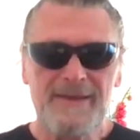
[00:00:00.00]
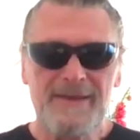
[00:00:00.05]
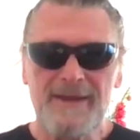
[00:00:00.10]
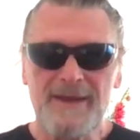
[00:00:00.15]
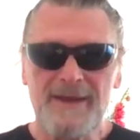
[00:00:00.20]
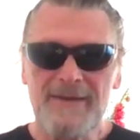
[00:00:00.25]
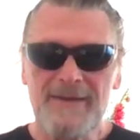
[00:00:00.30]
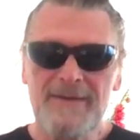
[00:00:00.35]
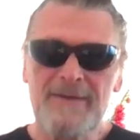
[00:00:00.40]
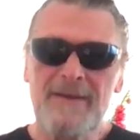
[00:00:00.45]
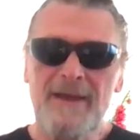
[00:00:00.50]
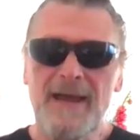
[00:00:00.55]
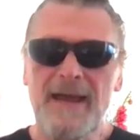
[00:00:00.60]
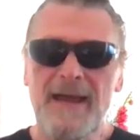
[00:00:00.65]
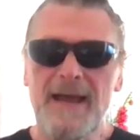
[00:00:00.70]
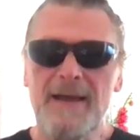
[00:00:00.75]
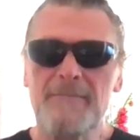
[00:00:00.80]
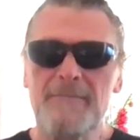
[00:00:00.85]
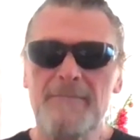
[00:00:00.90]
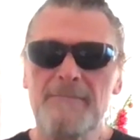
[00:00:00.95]

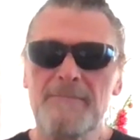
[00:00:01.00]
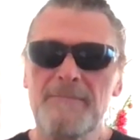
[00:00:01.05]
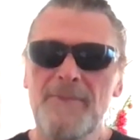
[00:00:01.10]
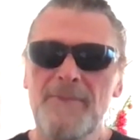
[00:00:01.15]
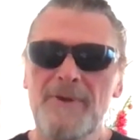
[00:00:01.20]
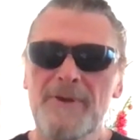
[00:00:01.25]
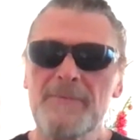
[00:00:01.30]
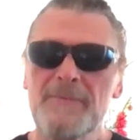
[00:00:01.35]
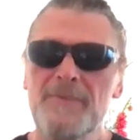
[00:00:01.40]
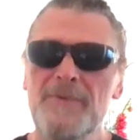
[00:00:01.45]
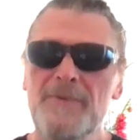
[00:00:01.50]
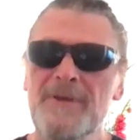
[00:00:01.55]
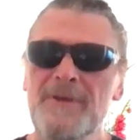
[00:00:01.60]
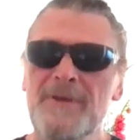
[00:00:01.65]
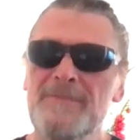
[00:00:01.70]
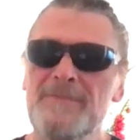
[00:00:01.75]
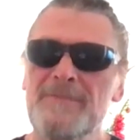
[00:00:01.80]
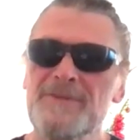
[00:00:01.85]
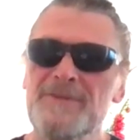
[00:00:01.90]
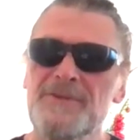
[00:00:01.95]

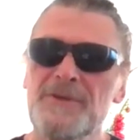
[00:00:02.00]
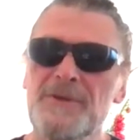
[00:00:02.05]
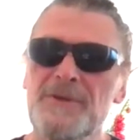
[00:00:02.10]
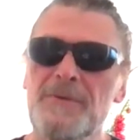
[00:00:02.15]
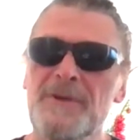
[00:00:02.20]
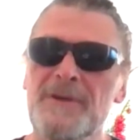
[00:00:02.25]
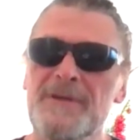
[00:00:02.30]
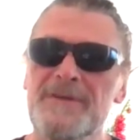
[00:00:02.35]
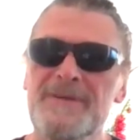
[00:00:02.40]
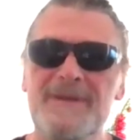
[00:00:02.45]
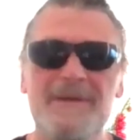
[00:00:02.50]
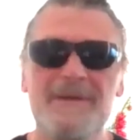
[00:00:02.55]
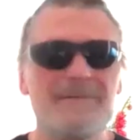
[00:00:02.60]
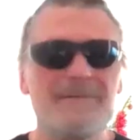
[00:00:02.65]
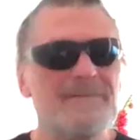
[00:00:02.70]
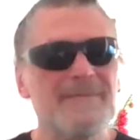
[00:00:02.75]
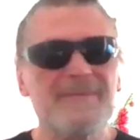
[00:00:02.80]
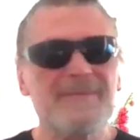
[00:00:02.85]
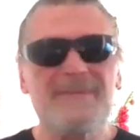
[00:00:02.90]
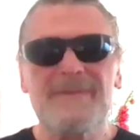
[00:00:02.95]
Bodyboarding, I'm not sure what I did.
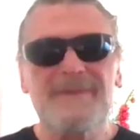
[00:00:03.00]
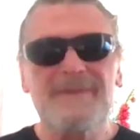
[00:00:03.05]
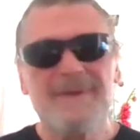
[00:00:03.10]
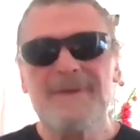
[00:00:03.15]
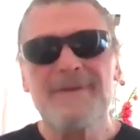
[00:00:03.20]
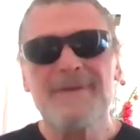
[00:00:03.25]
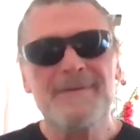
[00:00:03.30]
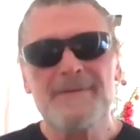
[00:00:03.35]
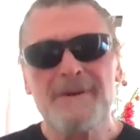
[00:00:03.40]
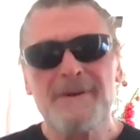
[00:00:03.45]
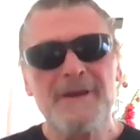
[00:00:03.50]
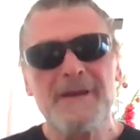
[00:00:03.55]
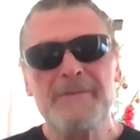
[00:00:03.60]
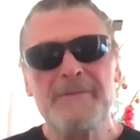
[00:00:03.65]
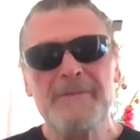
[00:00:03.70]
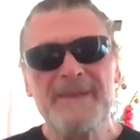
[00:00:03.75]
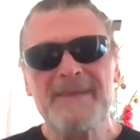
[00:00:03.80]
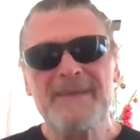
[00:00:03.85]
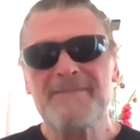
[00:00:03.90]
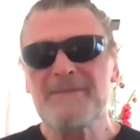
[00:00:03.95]
I'm not
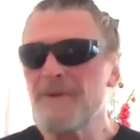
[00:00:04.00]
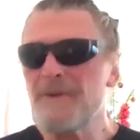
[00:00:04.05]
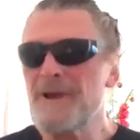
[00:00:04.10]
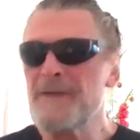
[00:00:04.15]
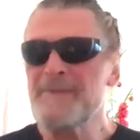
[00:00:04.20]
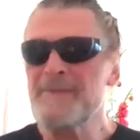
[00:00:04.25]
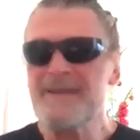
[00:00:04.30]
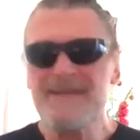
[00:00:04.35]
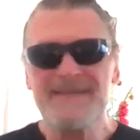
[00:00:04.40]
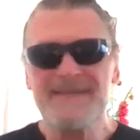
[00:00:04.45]
going to be giving away